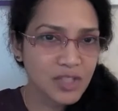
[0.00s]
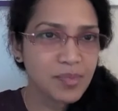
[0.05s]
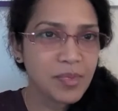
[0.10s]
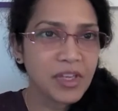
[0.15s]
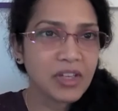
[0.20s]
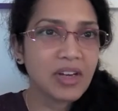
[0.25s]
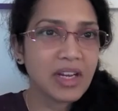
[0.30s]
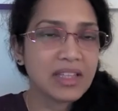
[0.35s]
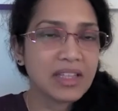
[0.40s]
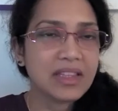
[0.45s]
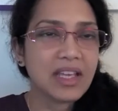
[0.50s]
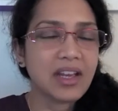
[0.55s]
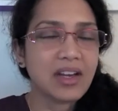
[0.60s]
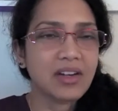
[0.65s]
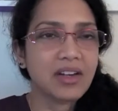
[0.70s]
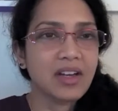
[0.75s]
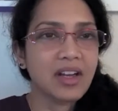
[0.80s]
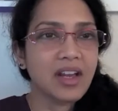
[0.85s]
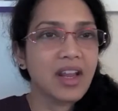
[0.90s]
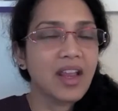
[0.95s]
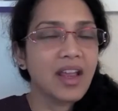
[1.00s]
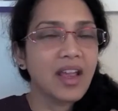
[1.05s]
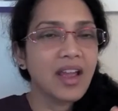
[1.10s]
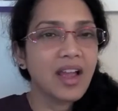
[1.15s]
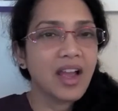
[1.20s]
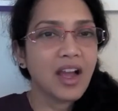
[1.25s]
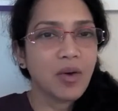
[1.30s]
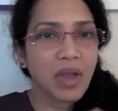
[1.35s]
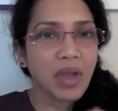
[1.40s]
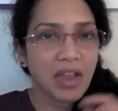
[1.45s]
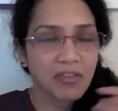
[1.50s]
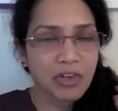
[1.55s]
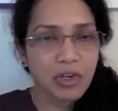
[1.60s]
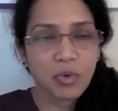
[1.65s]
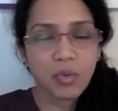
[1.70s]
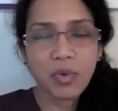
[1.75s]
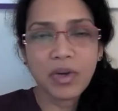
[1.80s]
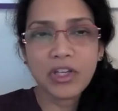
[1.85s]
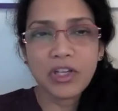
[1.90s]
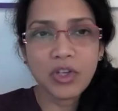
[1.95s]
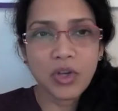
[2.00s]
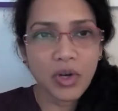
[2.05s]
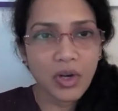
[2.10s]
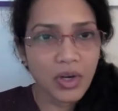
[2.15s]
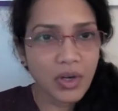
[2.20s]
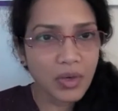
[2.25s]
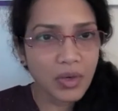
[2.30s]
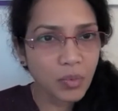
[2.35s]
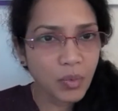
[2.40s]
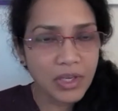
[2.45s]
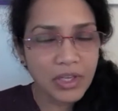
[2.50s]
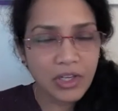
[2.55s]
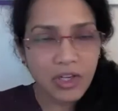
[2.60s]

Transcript: be right there. However, when you're